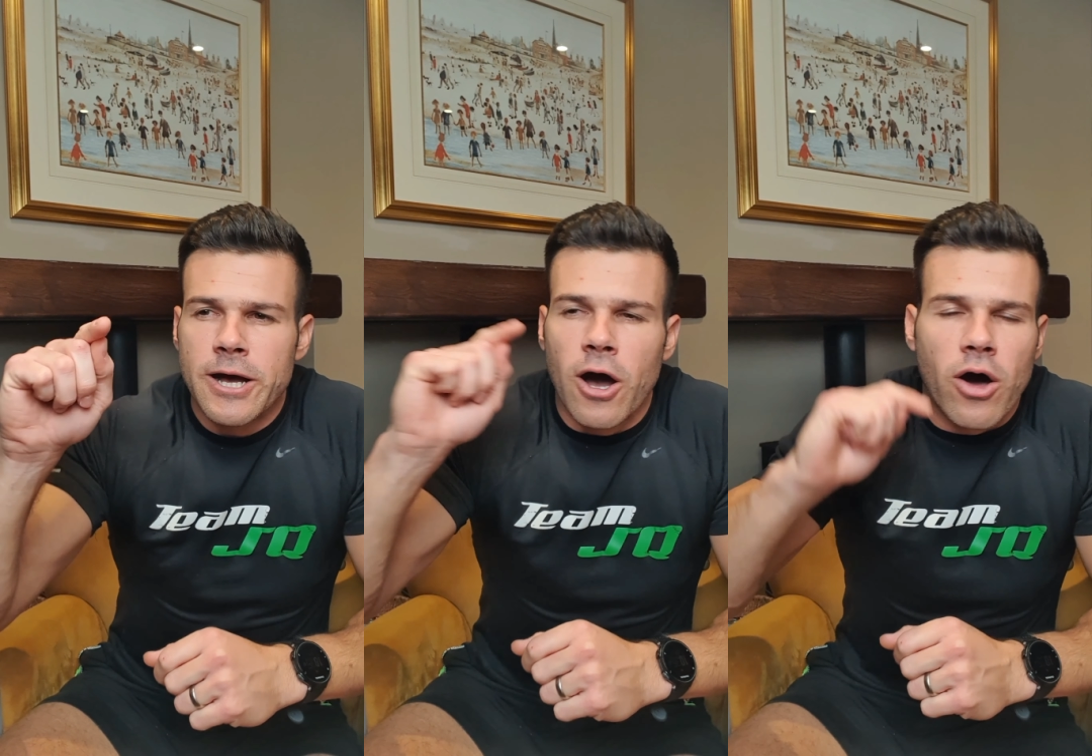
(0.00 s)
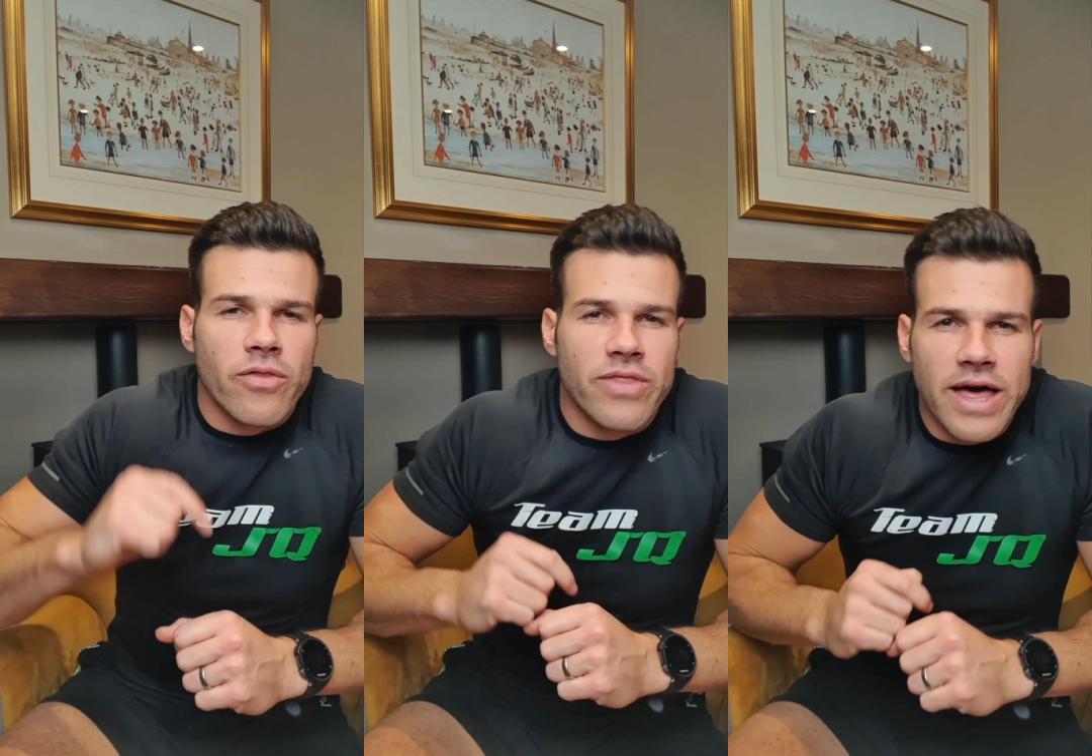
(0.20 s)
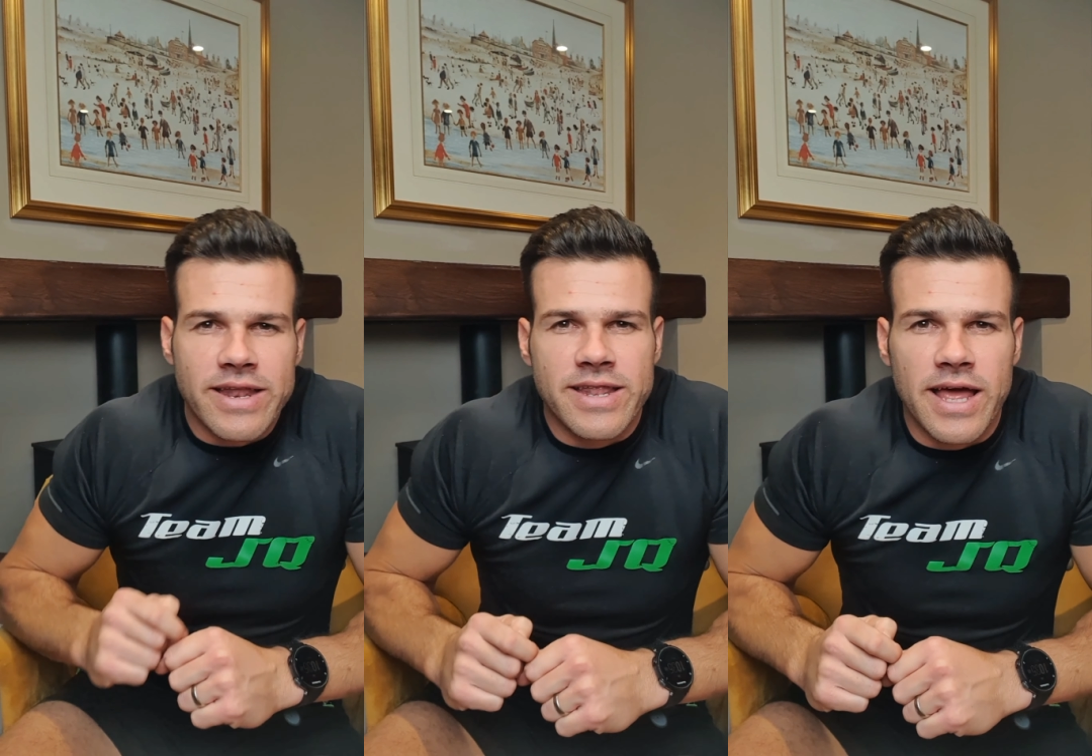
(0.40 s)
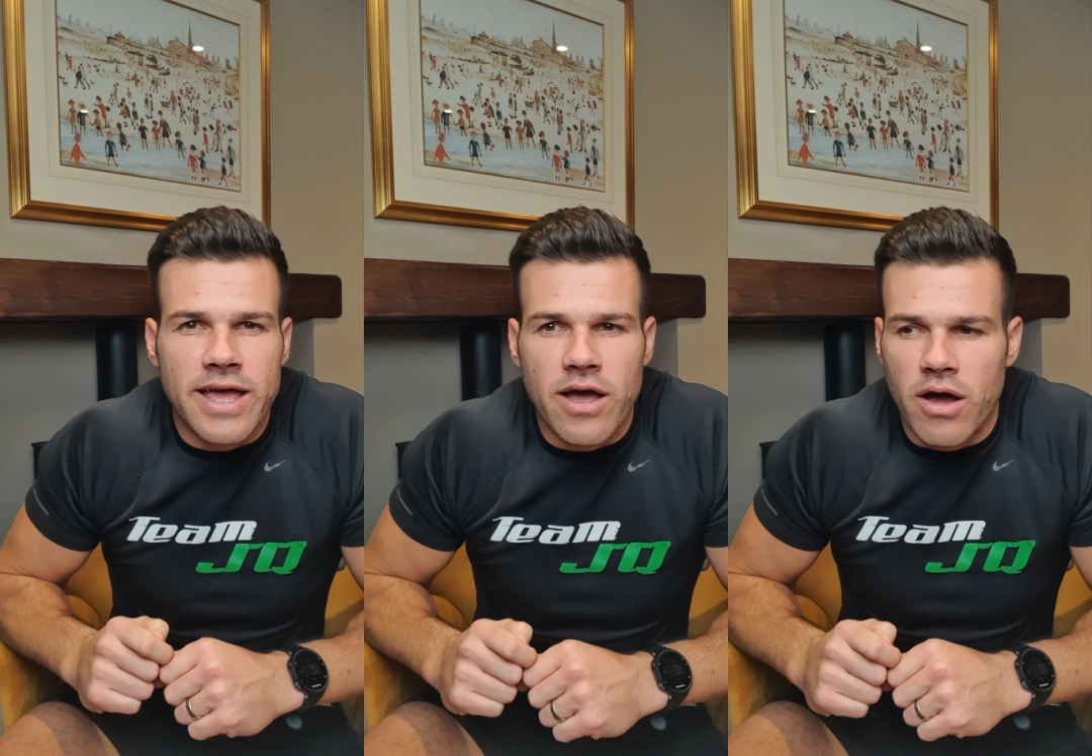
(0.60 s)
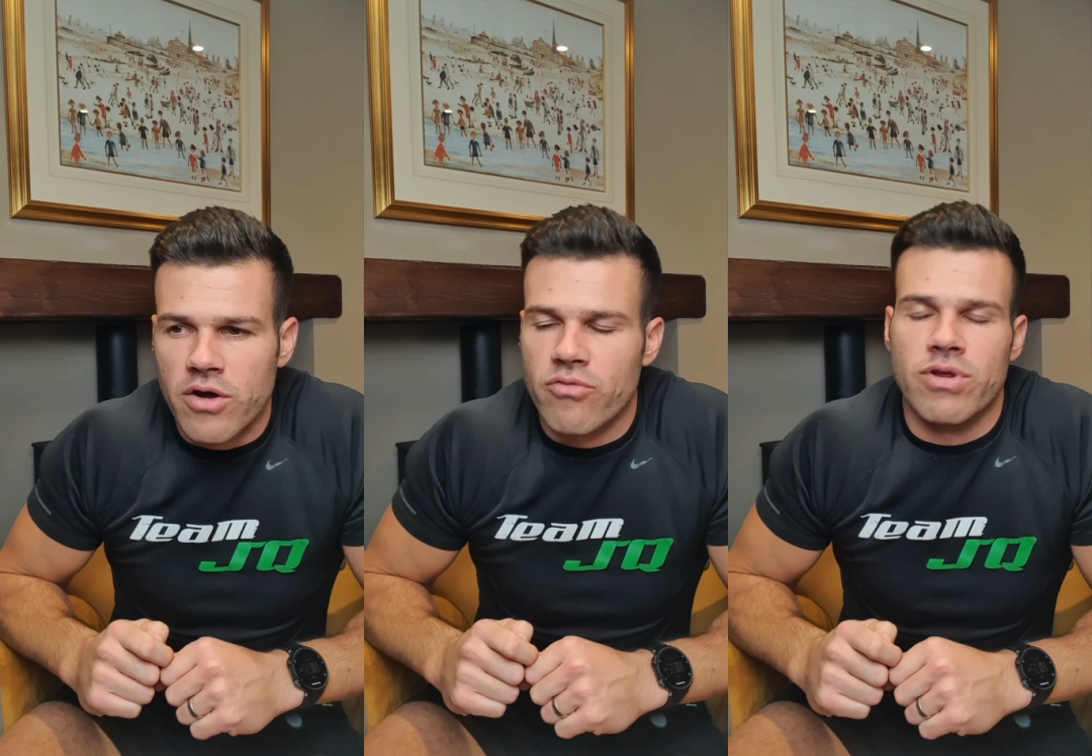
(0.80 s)
on that day,
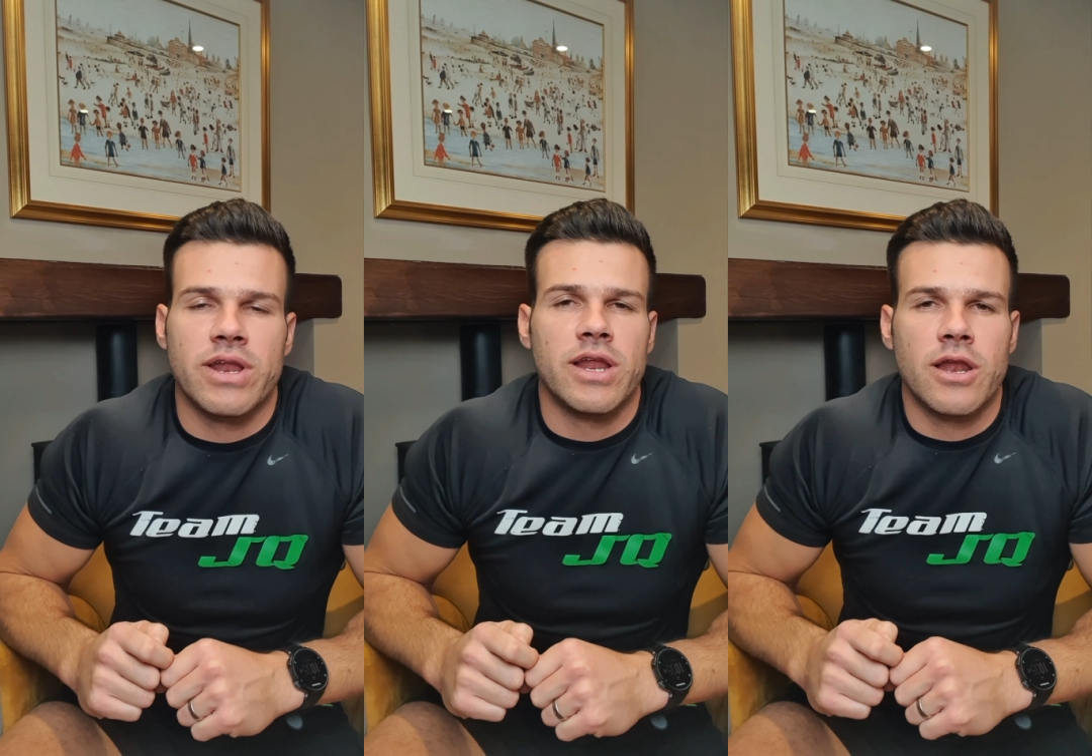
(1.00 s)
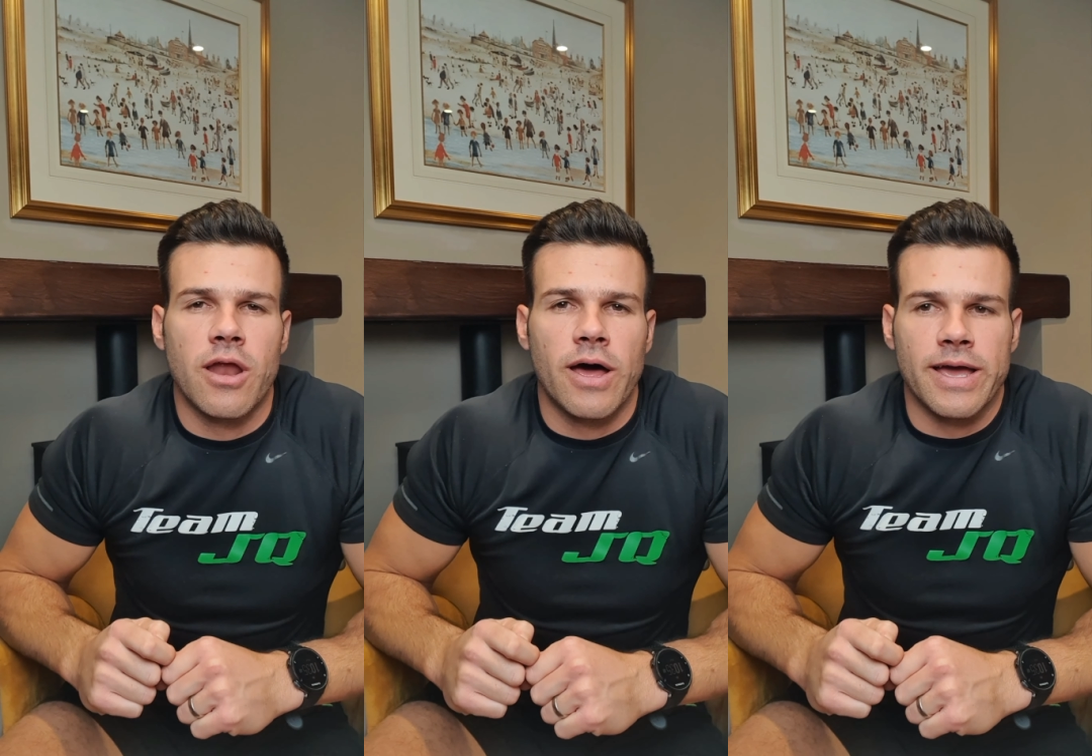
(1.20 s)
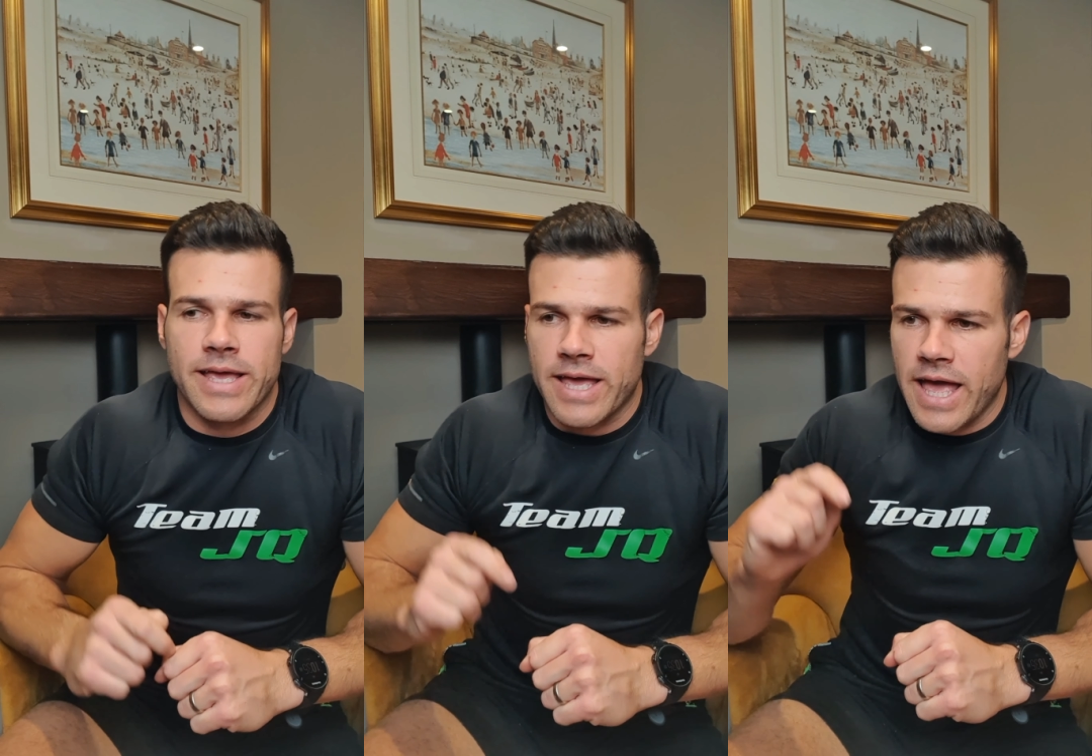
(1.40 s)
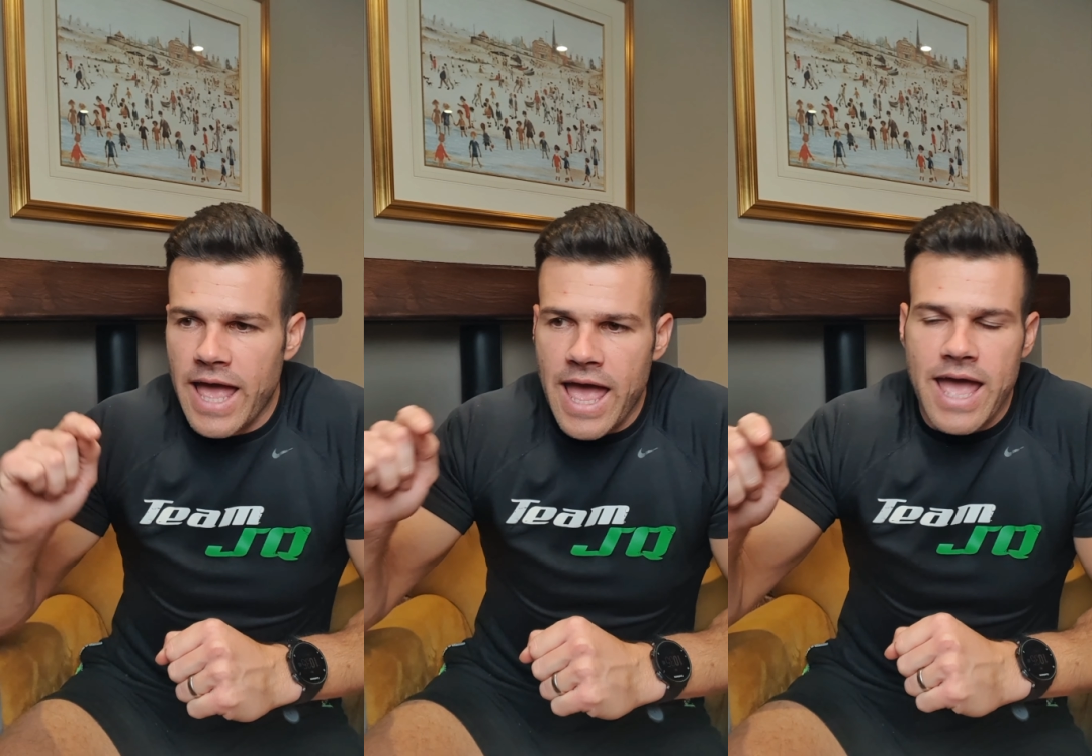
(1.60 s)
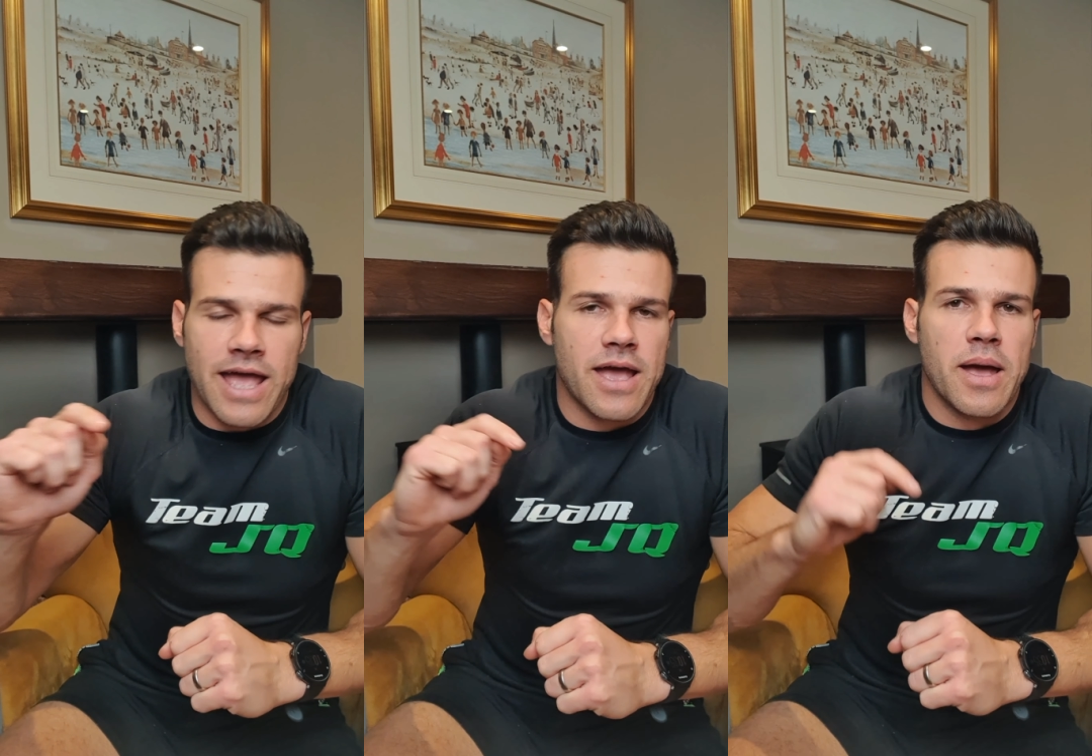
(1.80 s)
I really like
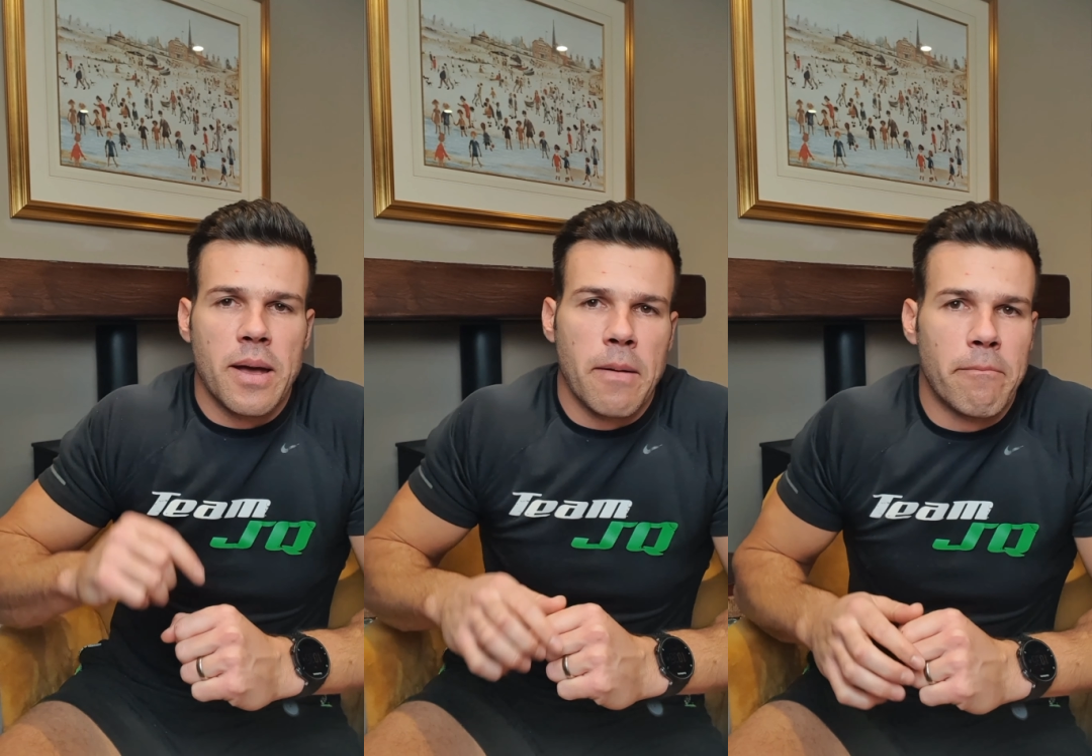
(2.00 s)
egg,